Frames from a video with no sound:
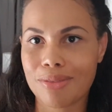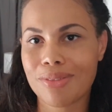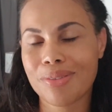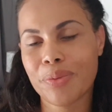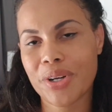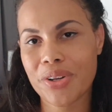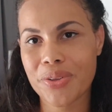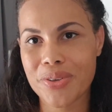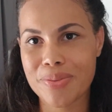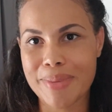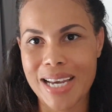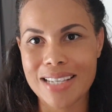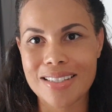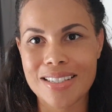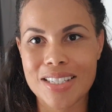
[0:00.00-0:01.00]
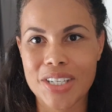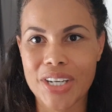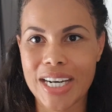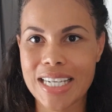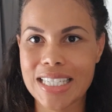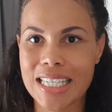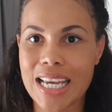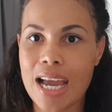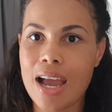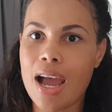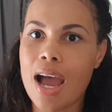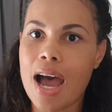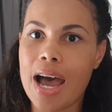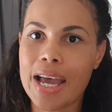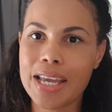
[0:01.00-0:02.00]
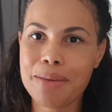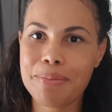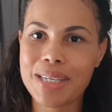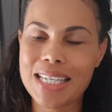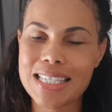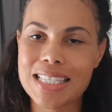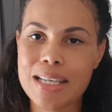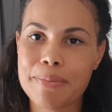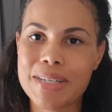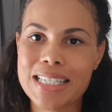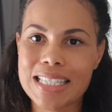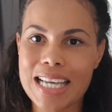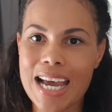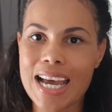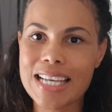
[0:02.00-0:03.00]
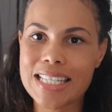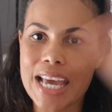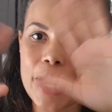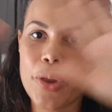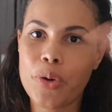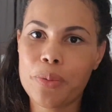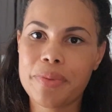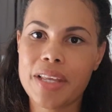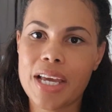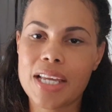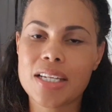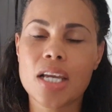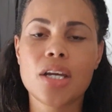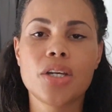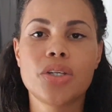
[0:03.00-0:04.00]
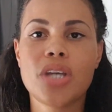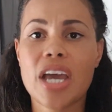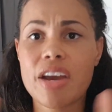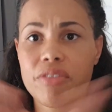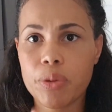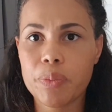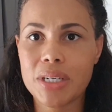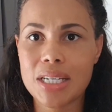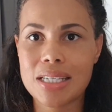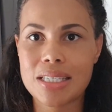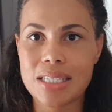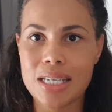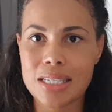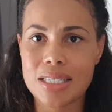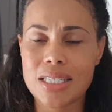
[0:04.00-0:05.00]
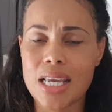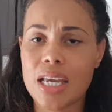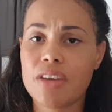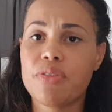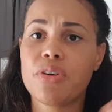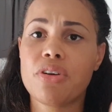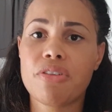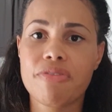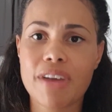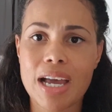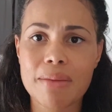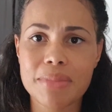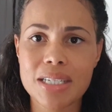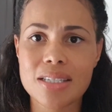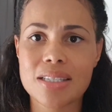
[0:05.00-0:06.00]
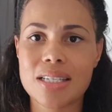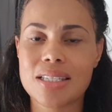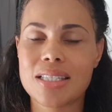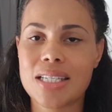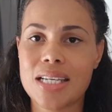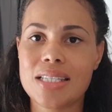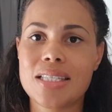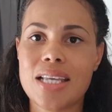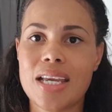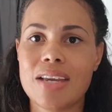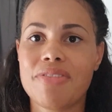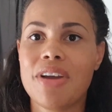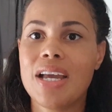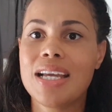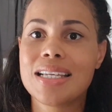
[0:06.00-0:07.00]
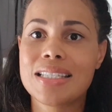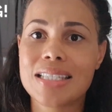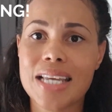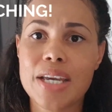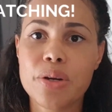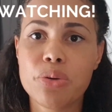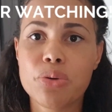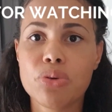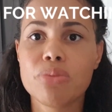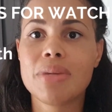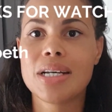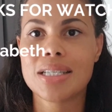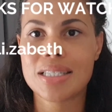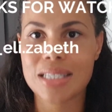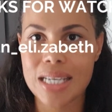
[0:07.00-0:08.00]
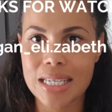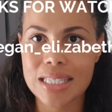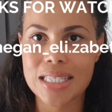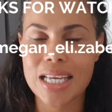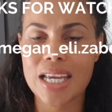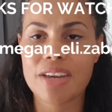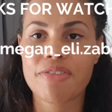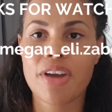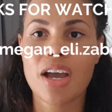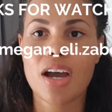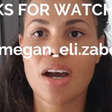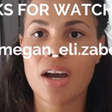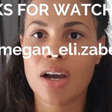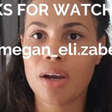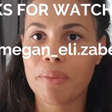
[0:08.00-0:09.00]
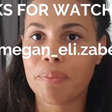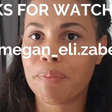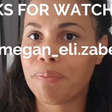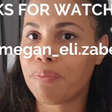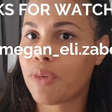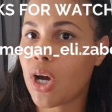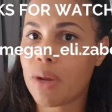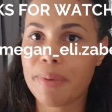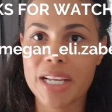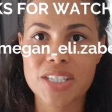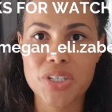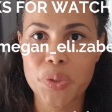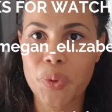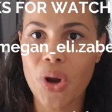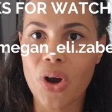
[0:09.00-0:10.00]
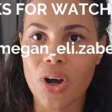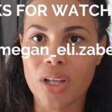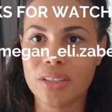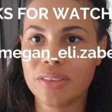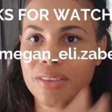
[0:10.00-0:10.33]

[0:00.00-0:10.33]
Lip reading: one of those masks is a good idea. I am being summoned, guys. I hope that everyone stays safe, your families stay safe, stay home, stay safe. God bless you all.